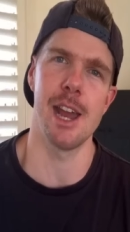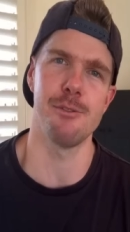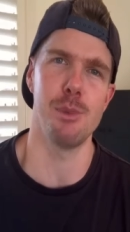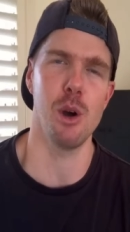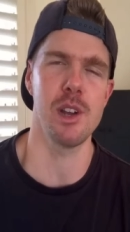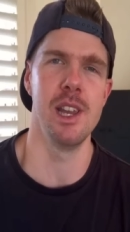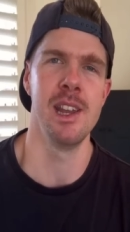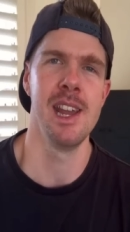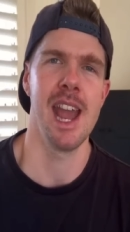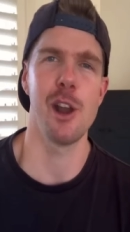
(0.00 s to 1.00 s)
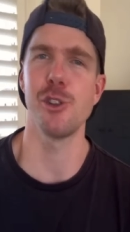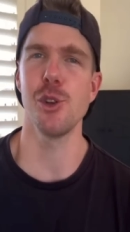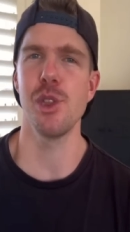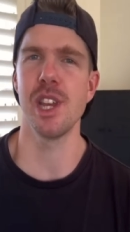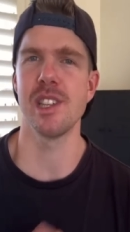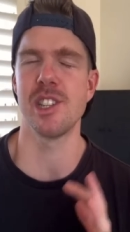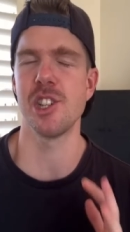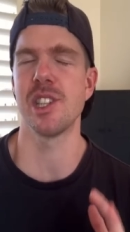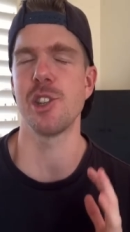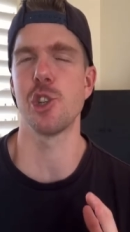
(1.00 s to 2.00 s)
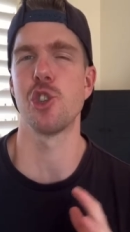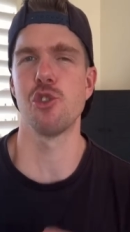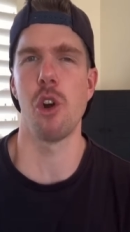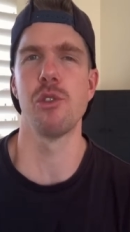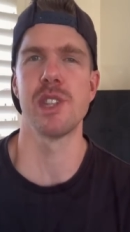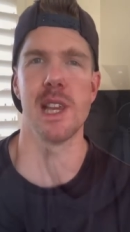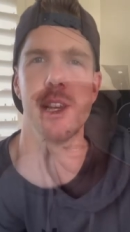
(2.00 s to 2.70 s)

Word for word: of a moment. Um, so it is a little bit sad